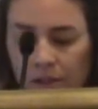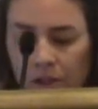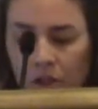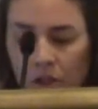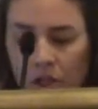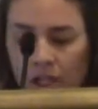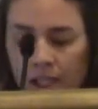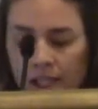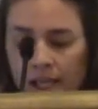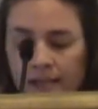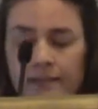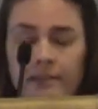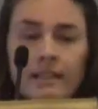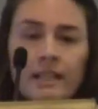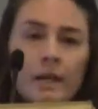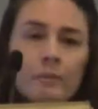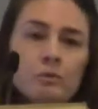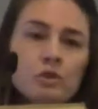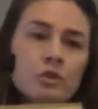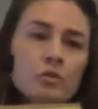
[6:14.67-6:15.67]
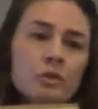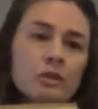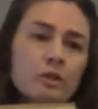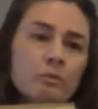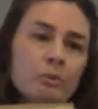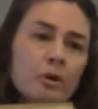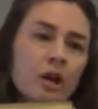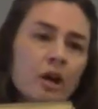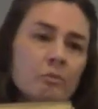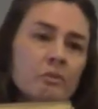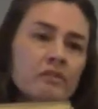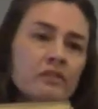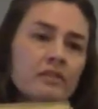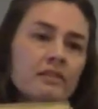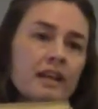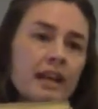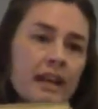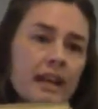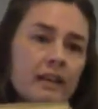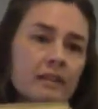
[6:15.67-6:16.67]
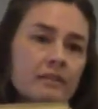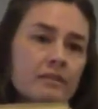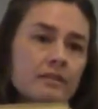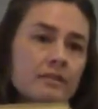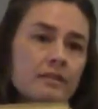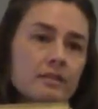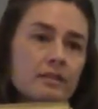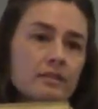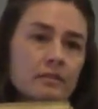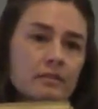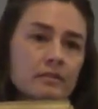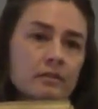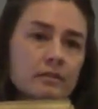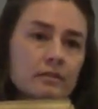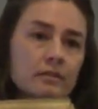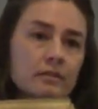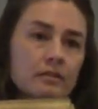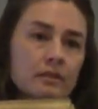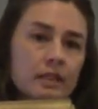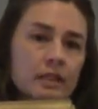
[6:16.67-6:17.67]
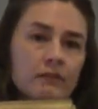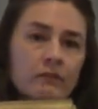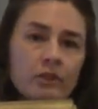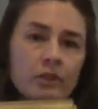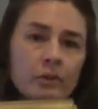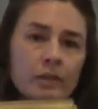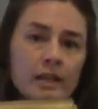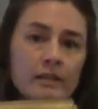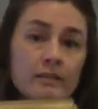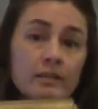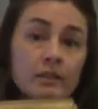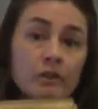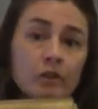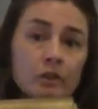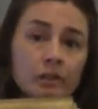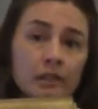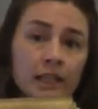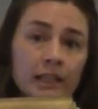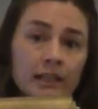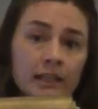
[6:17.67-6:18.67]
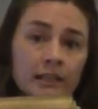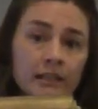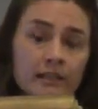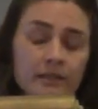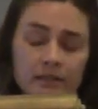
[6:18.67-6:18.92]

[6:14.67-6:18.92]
God has kept you in the palm of his hands, even though it hasn't looked like it.